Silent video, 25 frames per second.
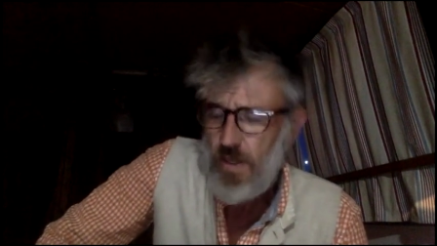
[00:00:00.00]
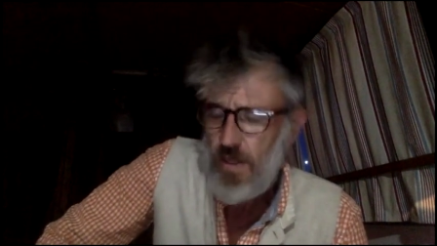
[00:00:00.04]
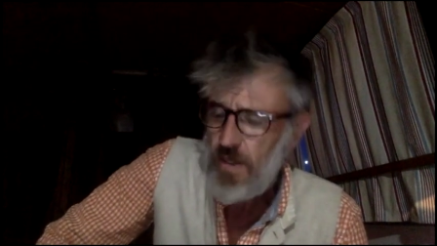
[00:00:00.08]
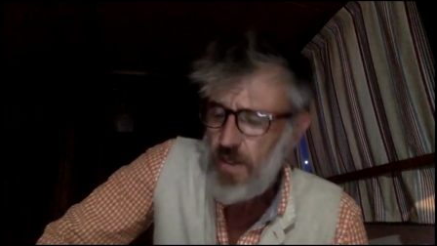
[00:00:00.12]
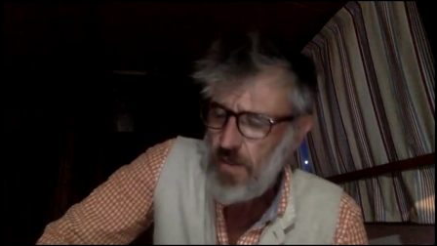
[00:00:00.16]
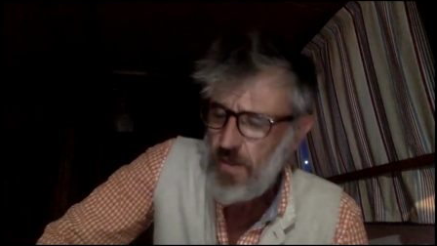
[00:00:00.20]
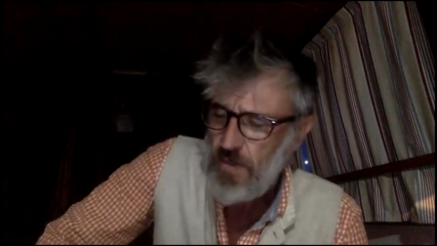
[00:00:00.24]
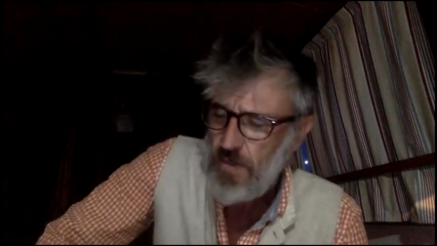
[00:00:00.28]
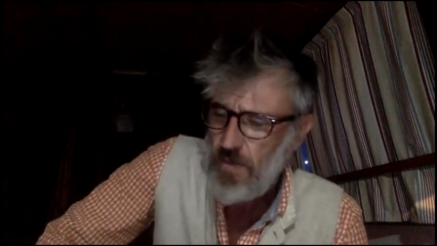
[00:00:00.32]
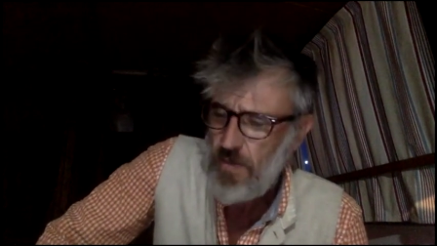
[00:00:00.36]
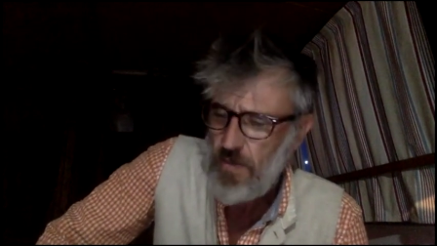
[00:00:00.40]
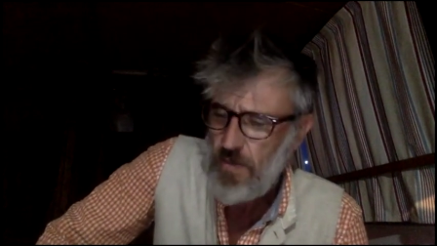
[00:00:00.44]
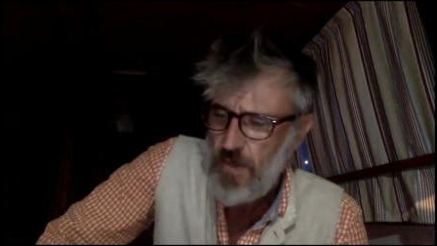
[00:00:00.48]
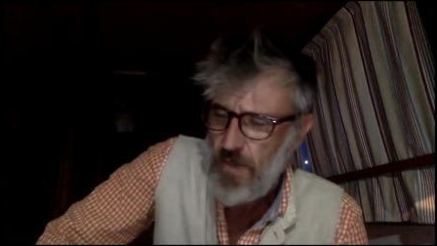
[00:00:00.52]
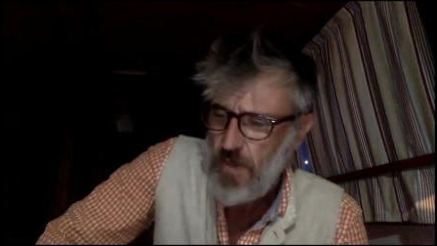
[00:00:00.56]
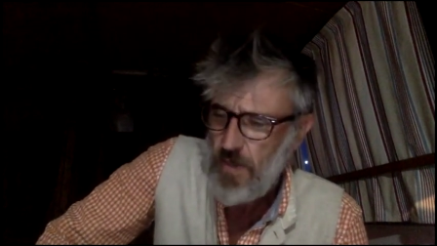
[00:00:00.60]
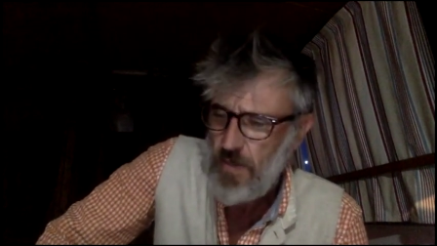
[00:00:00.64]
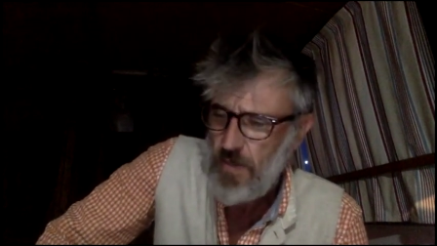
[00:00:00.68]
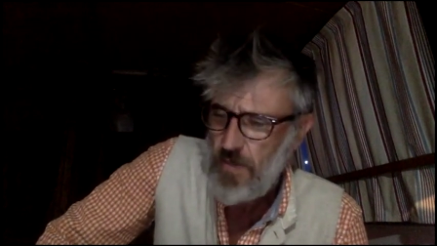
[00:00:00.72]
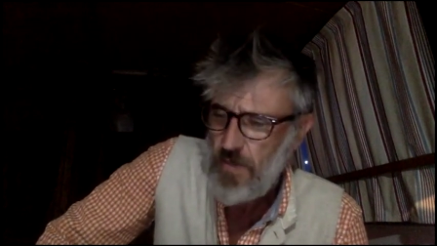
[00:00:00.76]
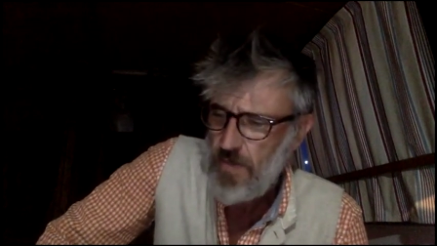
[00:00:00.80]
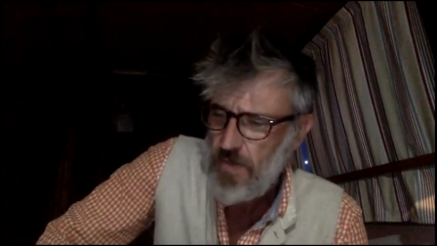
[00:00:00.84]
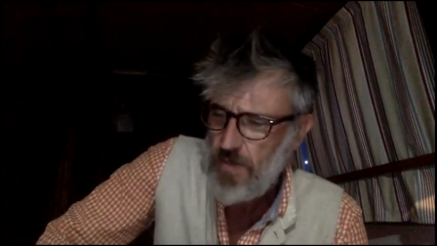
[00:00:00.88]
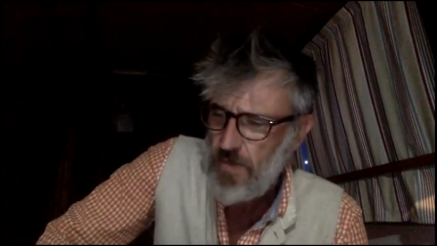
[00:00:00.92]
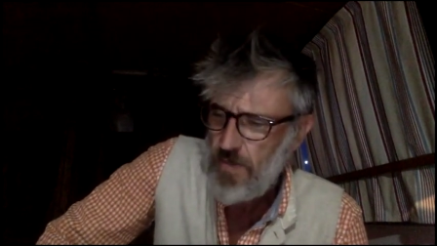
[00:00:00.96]

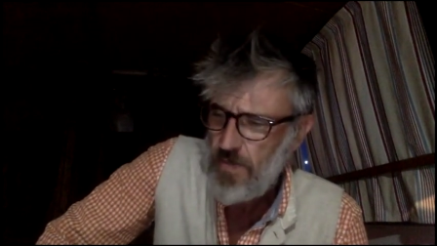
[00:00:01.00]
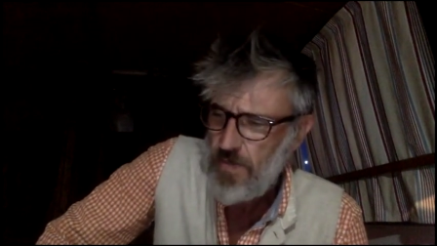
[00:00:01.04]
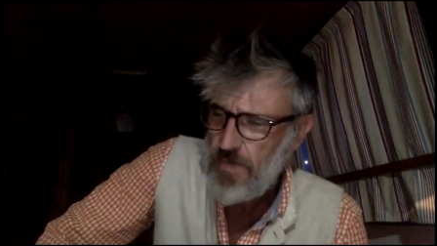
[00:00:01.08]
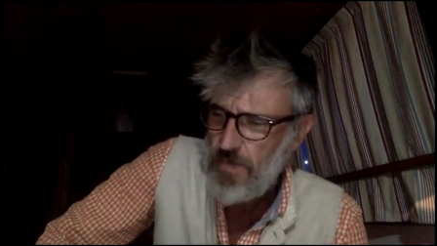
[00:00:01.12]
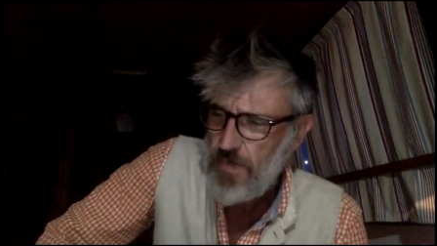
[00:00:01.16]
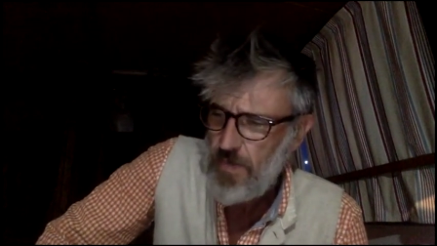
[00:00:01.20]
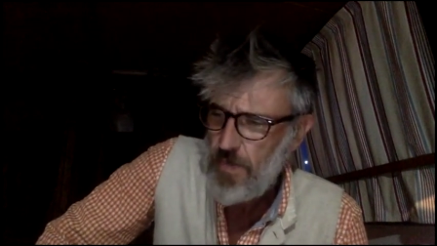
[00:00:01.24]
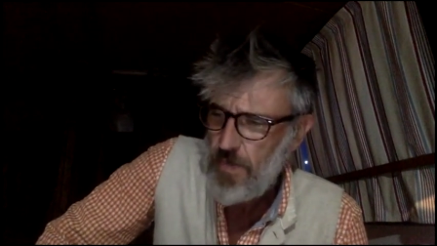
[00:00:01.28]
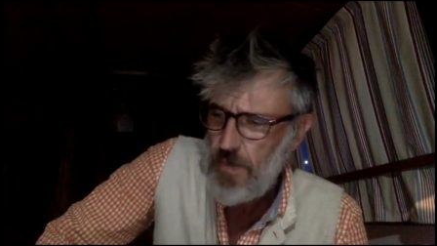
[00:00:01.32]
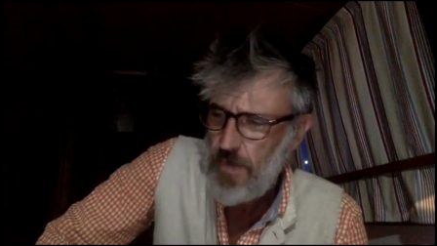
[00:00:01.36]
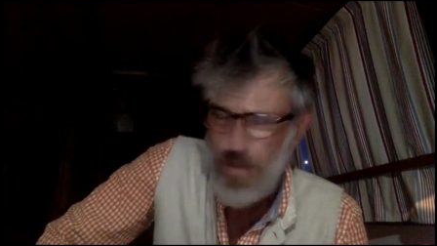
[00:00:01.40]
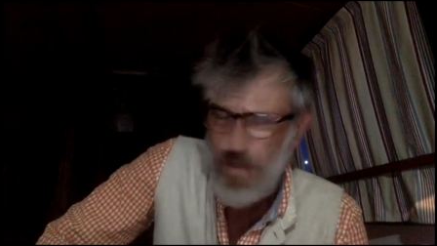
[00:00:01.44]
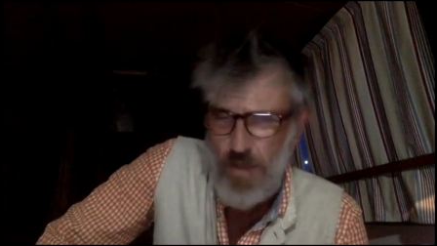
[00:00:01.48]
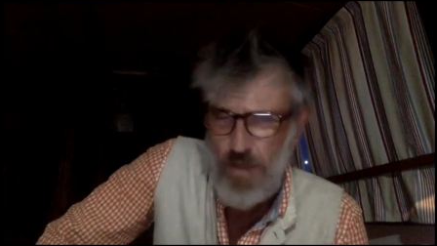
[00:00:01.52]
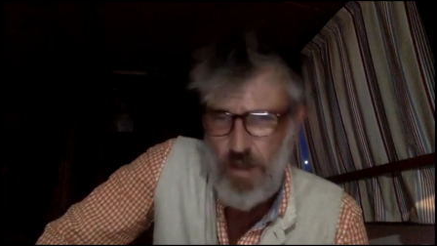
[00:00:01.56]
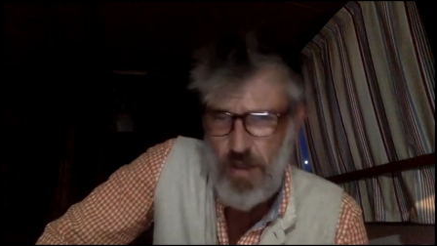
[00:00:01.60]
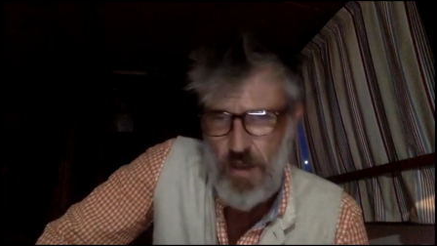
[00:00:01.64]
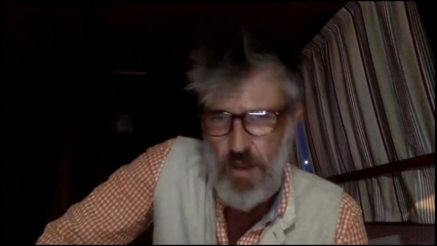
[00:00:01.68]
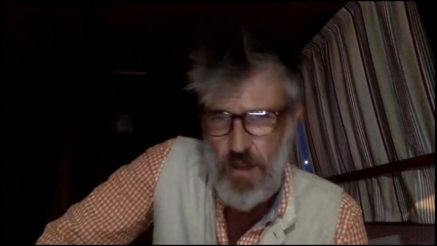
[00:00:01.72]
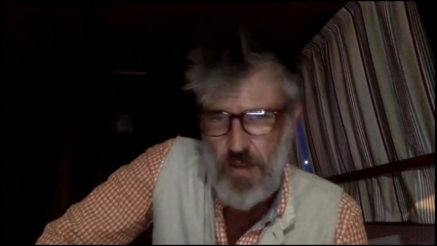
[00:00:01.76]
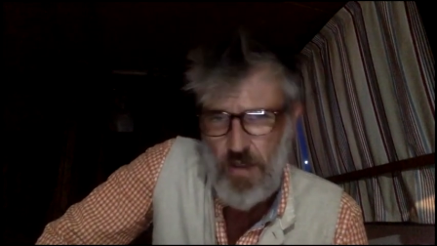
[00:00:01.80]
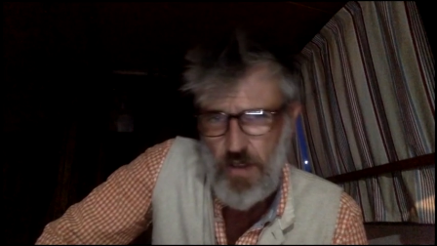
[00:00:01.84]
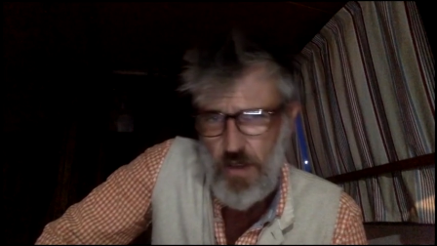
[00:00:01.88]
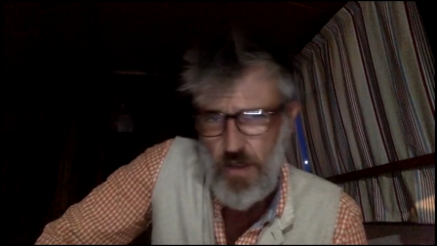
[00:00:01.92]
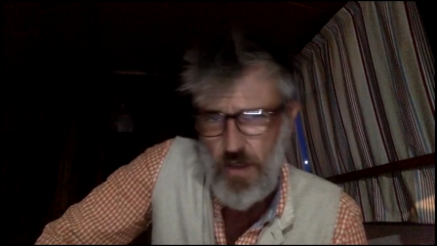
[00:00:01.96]
sometimes I
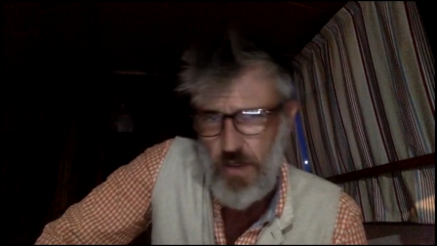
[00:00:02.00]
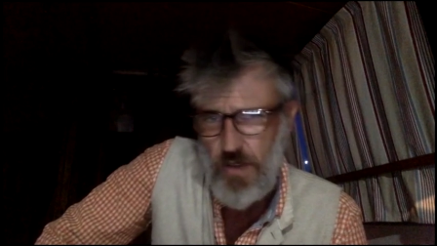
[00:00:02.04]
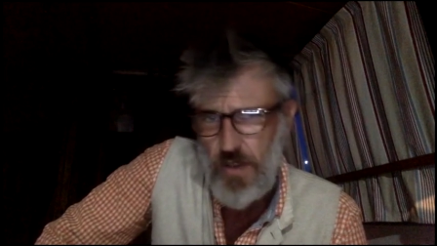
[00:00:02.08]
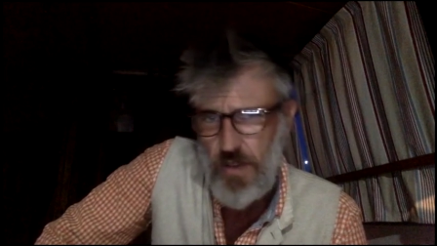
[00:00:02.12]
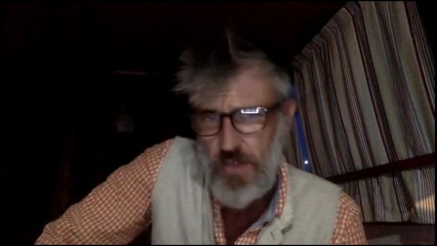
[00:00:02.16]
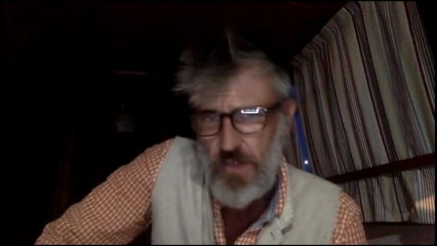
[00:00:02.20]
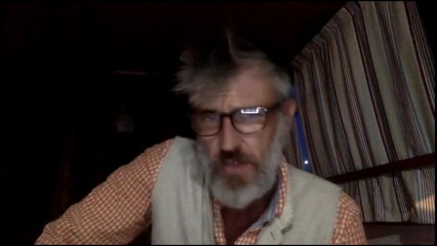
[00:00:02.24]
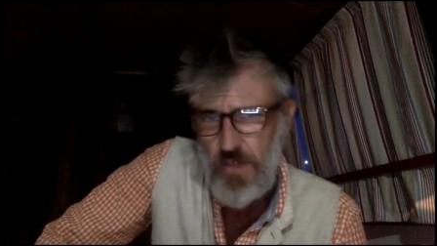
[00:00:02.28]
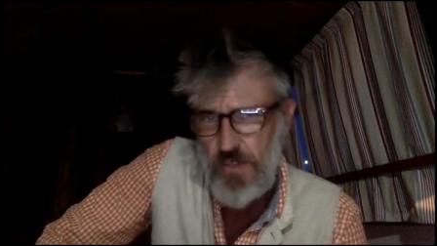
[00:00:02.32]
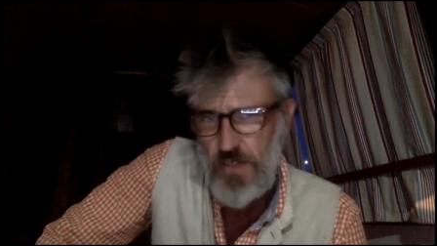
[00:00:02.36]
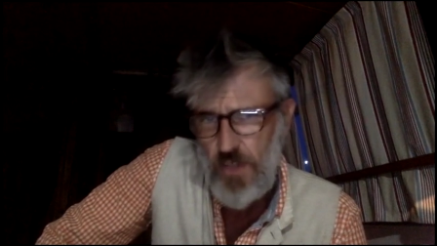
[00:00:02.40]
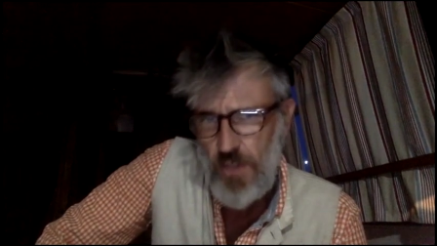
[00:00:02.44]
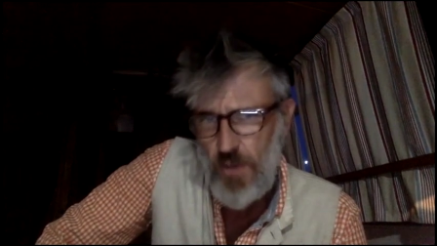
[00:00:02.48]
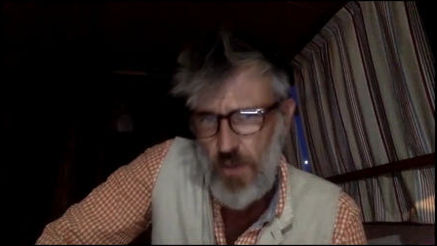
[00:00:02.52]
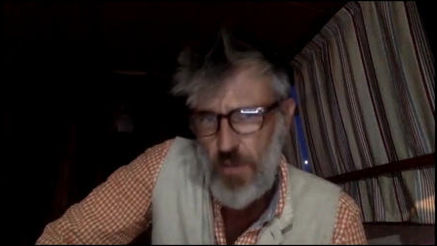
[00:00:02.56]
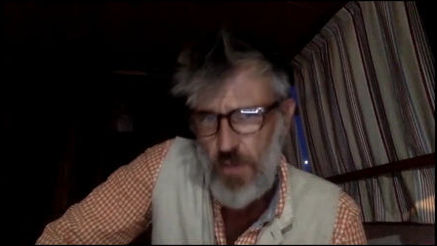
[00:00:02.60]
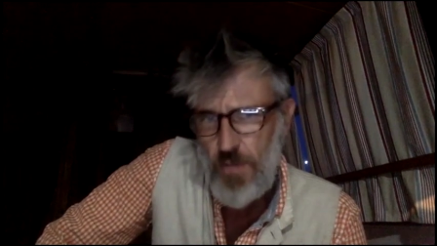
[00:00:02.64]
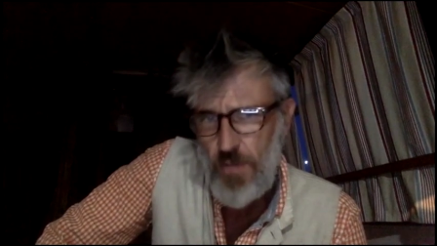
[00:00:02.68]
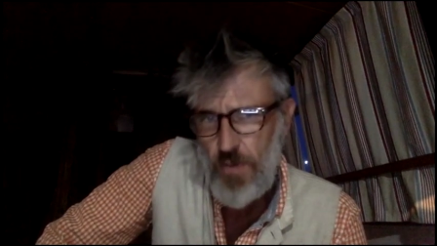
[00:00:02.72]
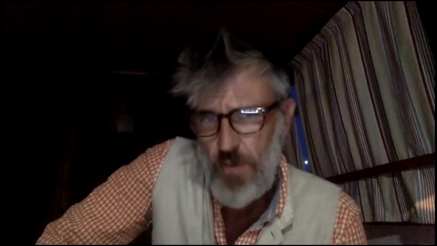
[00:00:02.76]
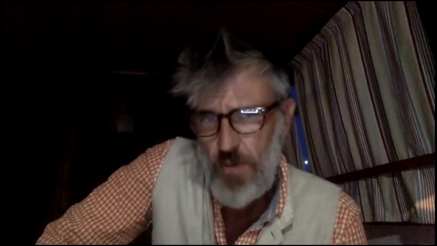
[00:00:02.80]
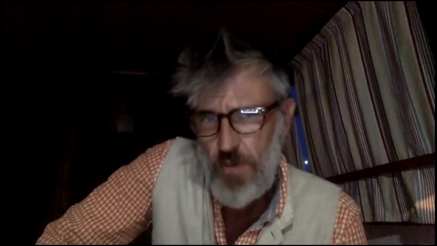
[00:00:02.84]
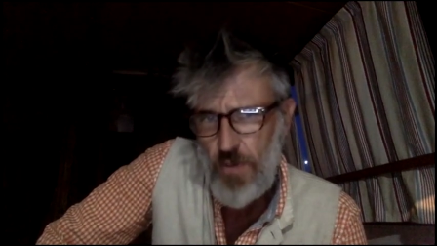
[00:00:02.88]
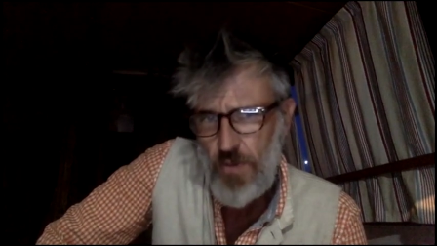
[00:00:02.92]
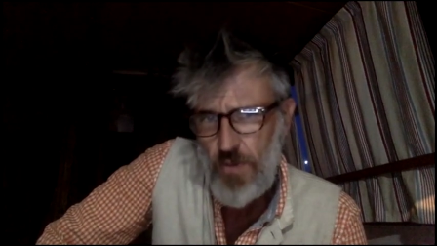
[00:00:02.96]
know they're so
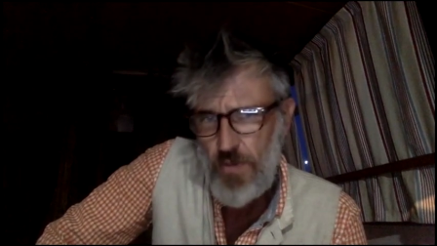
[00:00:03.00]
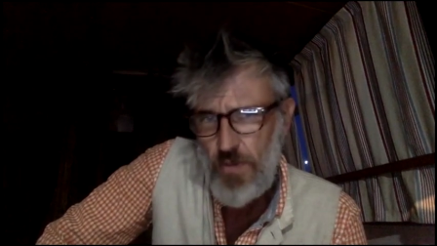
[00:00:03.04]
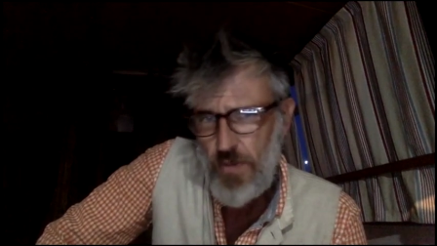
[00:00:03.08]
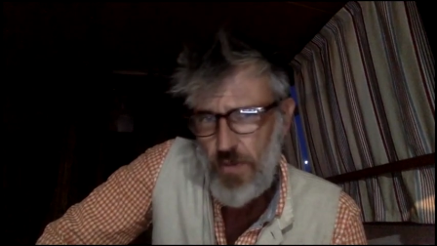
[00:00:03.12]
important,